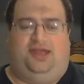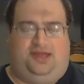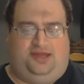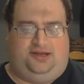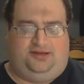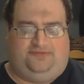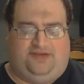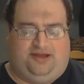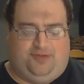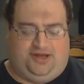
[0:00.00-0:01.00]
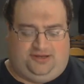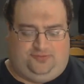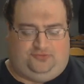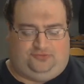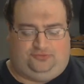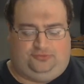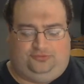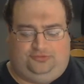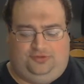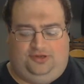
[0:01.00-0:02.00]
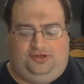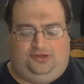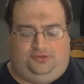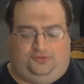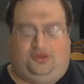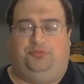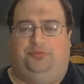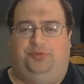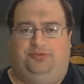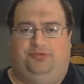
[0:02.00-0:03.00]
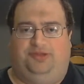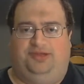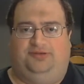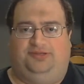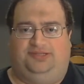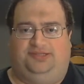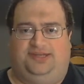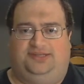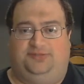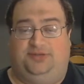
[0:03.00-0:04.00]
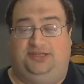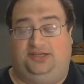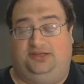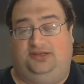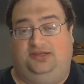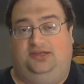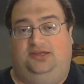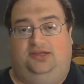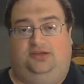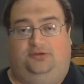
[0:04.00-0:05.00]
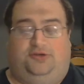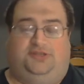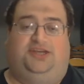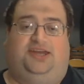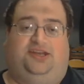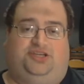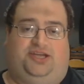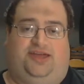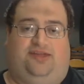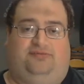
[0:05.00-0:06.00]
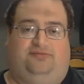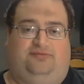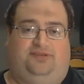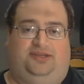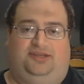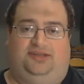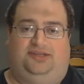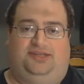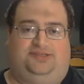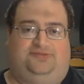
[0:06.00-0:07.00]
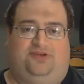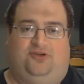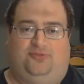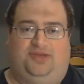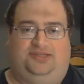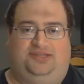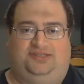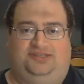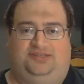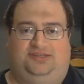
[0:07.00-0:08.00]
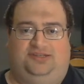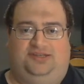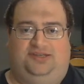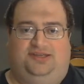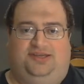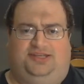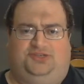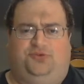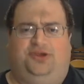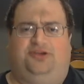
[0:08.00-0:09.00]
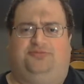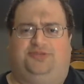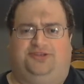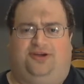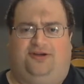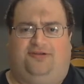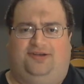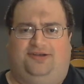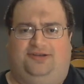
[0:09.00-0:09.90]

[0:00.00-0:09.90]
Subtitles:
and I found about him through a couple people. And they said to me, "It's like, Chris, you got to check out this film. It's weird and bizarre." And